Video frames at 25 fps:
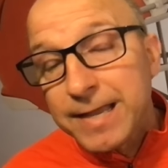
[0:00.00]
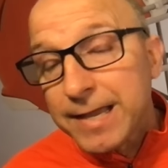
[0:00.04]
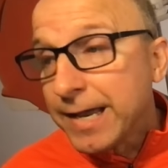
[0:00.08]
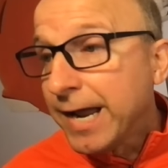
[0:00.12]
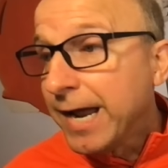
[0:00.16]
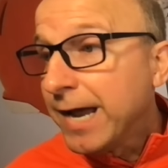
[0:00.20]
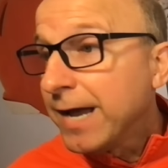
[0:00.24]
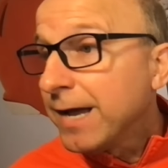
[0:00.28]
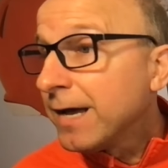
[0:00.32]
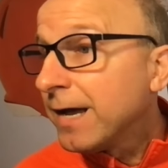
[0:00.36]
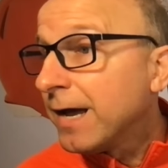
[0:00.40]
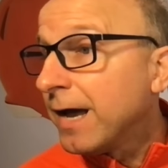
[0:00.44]

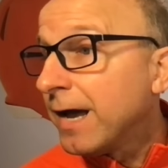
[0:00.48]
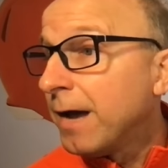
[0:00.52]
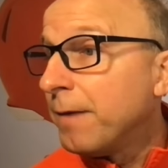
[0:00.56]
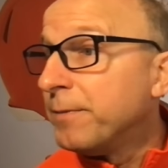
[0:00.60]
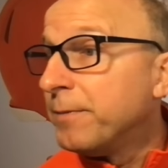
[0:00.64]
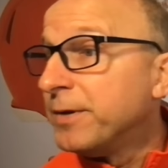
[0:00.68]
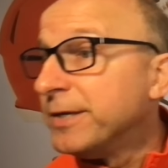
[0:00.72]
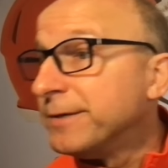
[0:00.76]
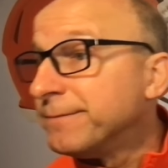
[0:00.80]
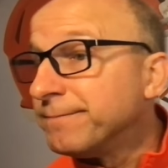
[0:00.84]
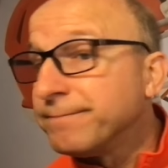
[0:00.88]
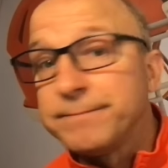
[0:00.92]
Yeah, I
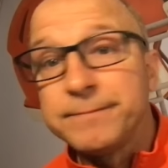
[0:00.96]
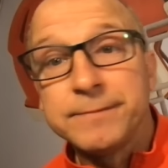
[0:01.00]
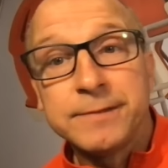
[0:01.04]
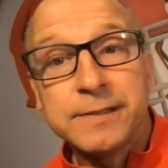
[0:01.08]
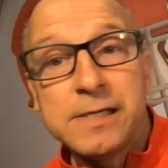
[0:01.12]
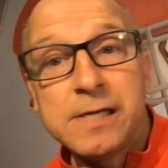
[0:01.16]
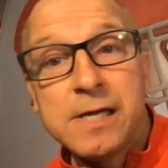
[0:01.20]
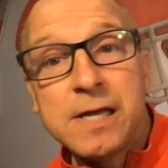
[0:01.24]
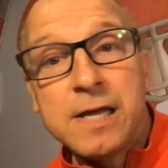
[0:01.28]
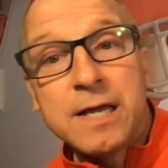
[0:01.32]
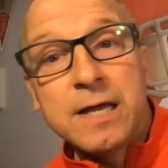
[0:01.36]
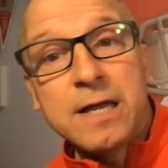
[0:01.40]
mean,
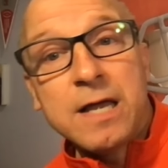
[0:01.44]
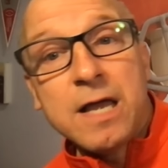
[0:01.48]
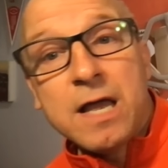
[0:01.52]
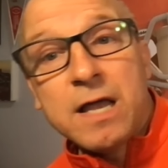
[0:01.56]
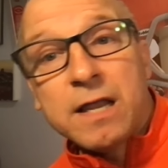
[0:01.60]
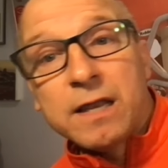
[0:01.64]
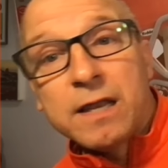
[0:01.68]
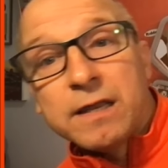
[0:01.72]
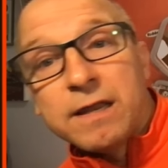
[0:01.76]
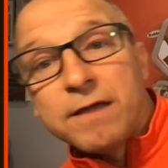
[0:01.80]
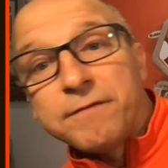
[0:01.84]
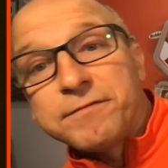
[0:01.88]

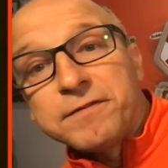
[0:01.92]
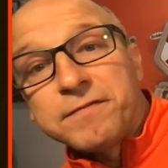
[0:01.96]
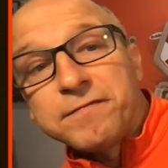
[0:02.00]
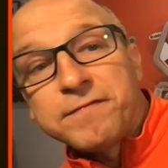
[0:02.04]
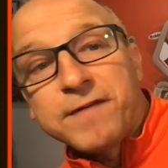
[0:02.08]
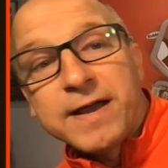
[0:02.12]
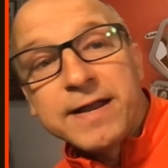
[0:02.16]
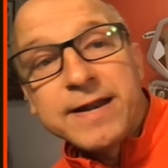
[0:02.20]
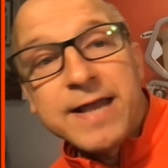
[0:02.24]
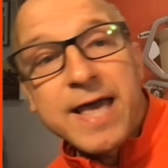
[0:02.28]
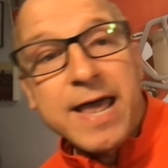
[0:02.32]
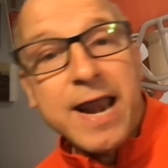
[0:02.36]
love to
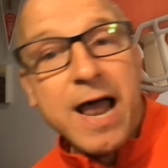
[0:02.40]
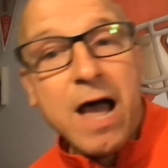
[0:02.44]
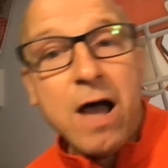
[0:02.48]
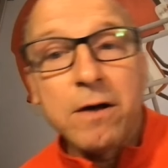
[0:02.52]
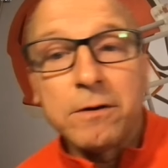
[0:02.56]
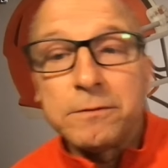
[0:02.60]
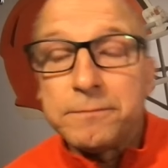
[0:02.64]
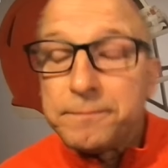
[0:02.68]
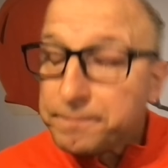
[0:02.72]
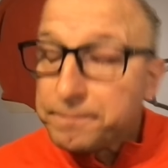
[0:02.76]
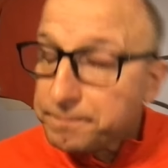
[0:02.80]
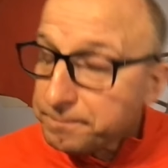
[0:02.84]
find that
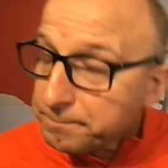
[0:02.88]
out.